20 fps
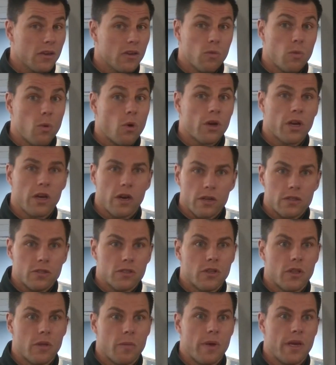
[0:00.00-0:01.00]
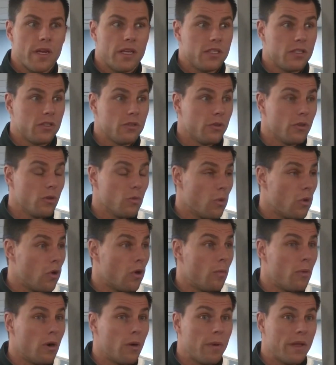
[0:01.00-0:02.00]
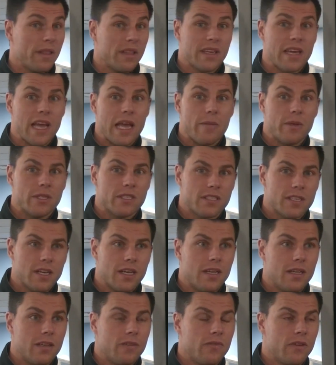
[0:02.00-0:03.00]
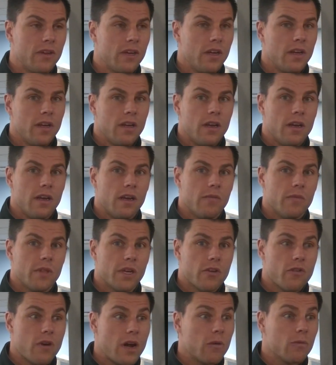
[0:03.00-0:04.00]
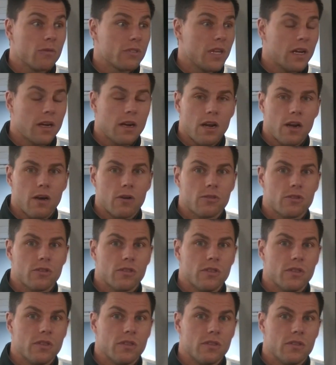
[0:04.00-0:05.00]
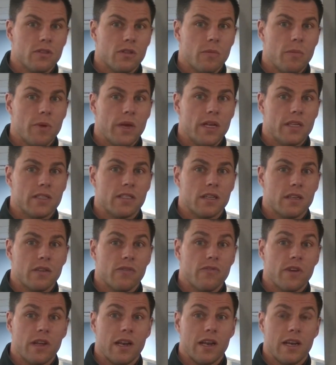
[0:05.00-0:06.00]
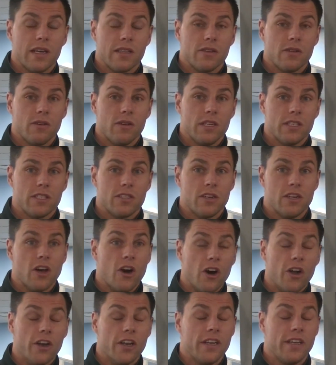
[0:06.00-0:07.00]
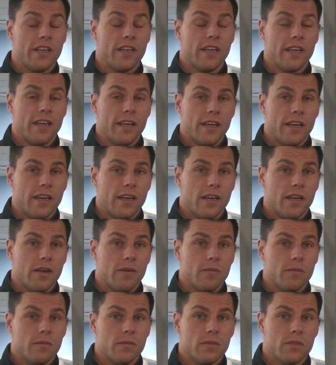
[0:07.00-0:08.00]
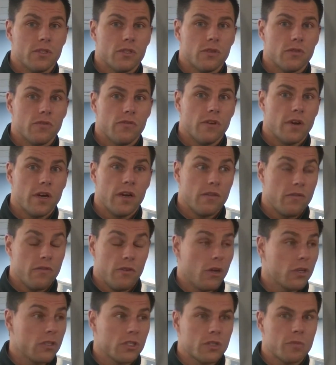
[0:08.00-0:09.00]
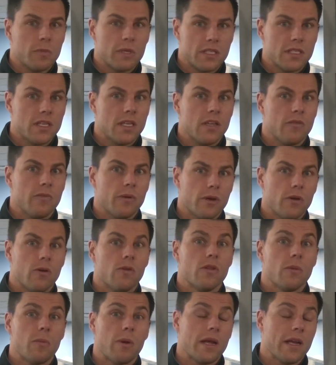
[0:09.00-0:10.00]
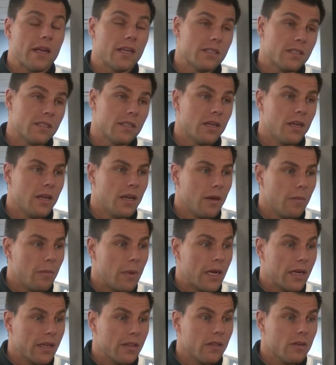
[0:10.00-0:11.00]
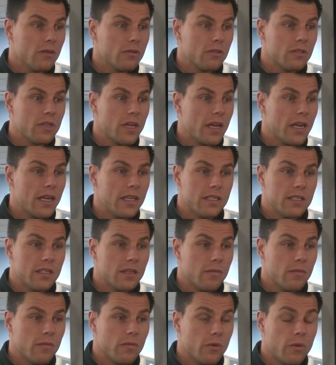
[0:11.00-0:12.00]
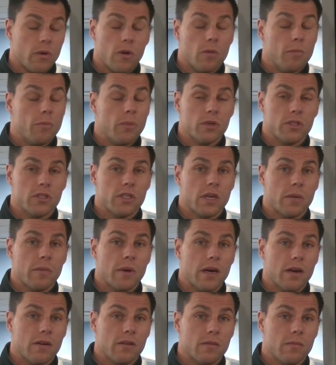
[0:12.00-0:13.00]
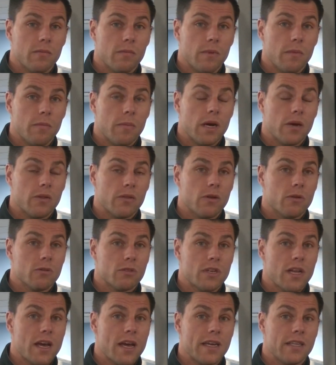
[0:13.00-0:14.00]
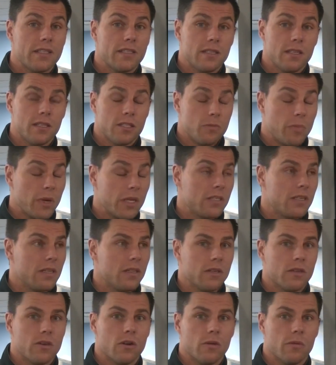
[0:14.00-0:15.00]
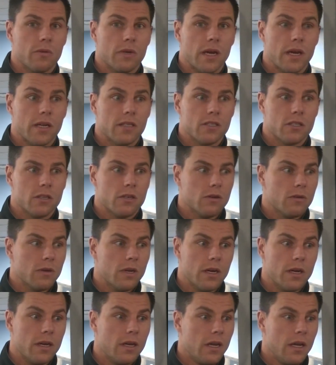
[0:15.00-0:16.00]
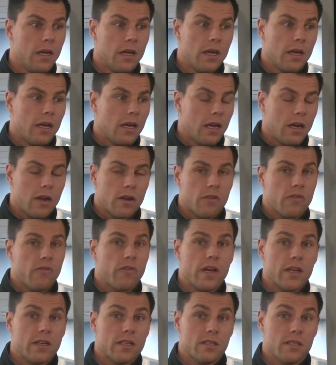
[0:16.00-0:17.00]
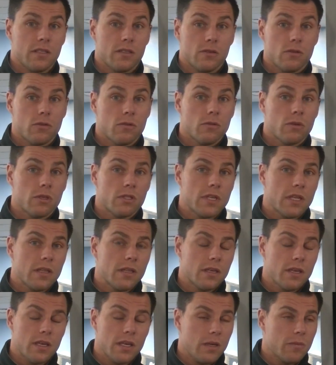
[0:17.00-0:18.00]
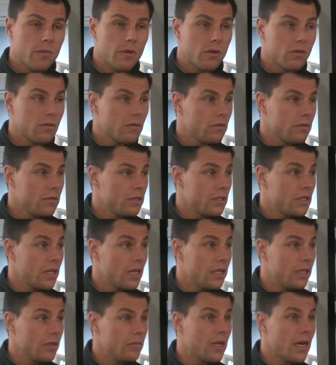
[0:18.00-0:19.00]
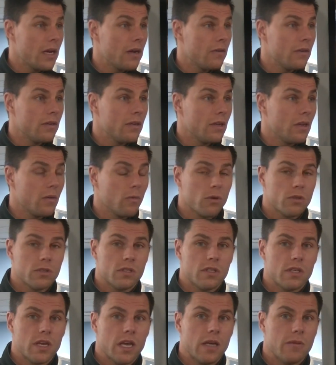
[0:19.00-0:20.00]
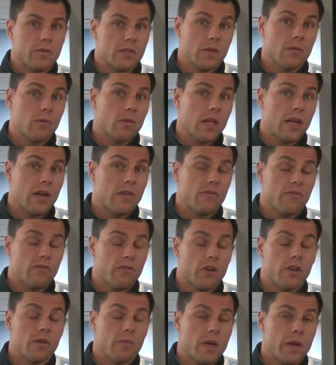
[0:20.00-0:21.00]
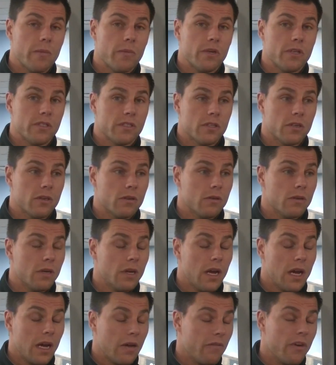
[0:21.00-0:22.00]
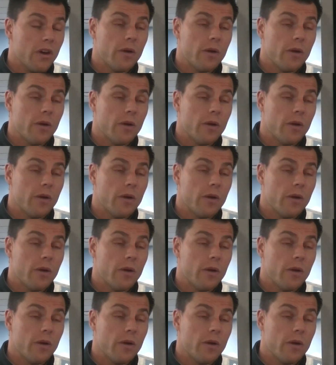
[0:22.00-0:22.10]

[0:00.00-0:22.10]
walking onto the pitch, doing the warm-up and the game itself, the crowd was that close to the pitch that it felt like they were literally on it. So for not just myself, but all the players back in those days, we were all buzzing about those nights, especially the cup night. So a lot of fans who attend the Keep Mo Stadium now and watch the games, they will have fond memories. So I'm